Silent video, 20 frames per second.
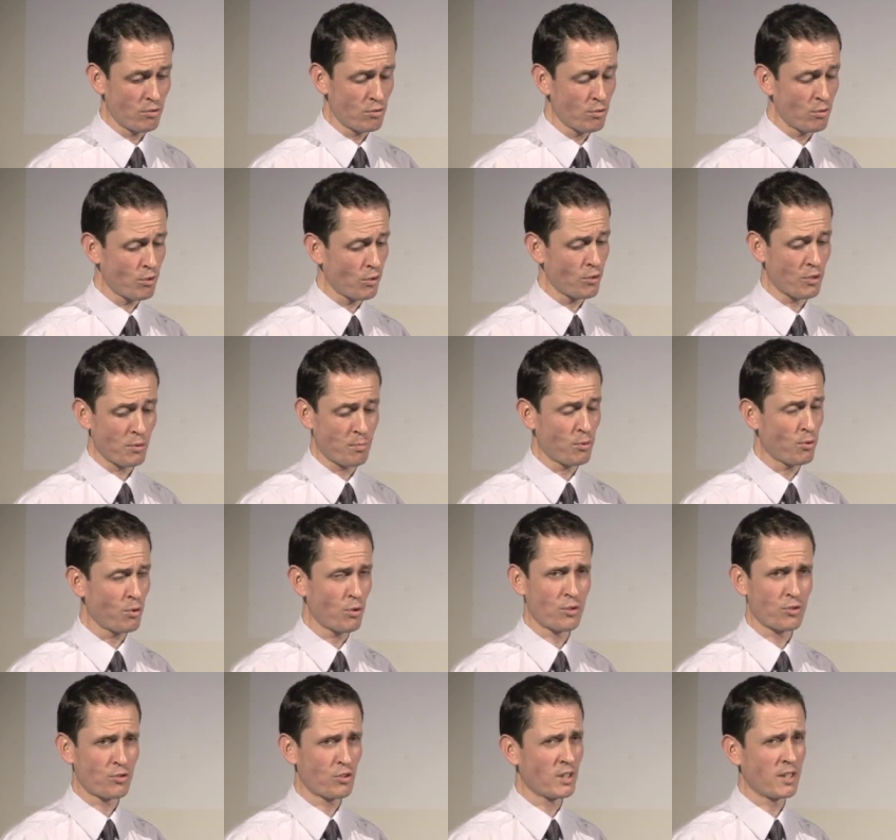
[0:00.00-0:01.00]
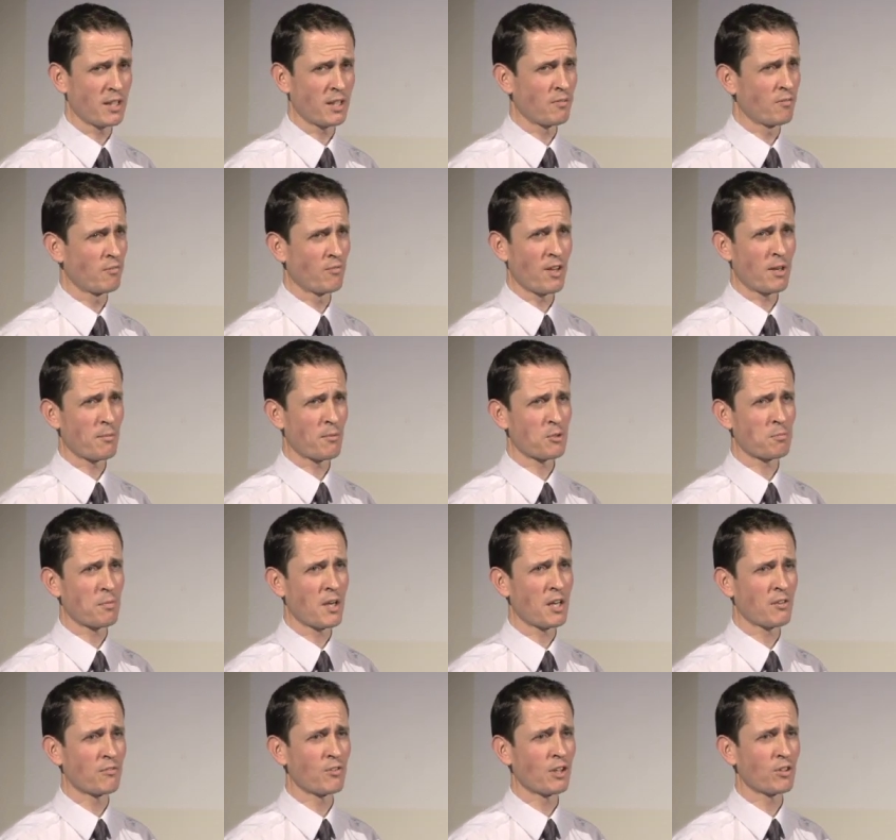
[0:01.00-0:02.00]
do not report really very much
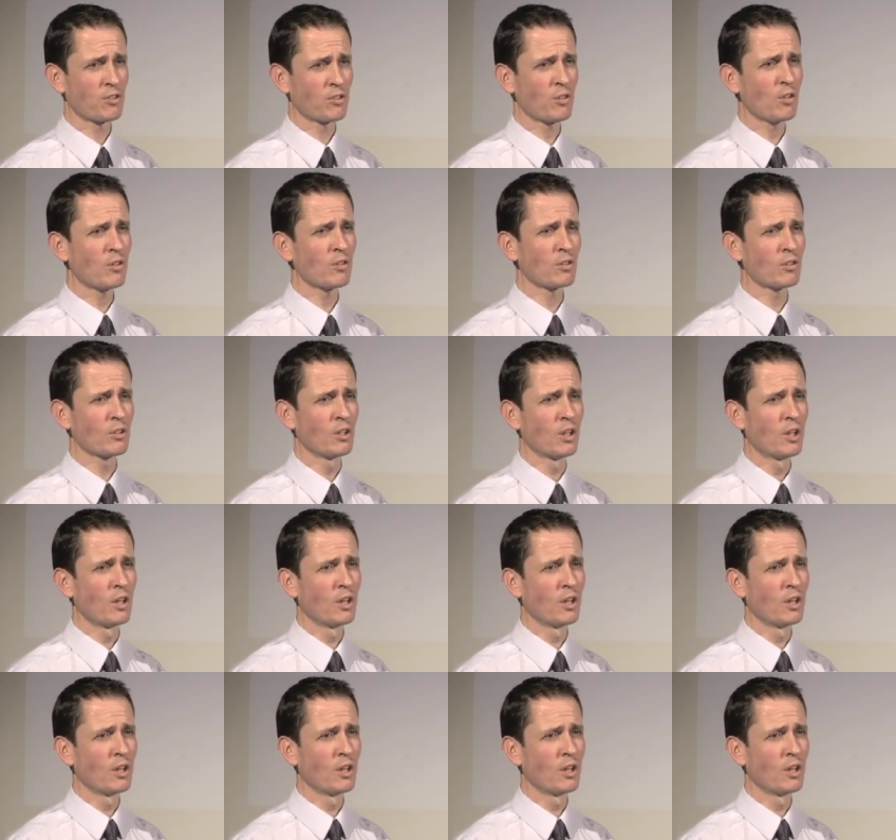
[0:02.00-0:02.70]
benefit at all,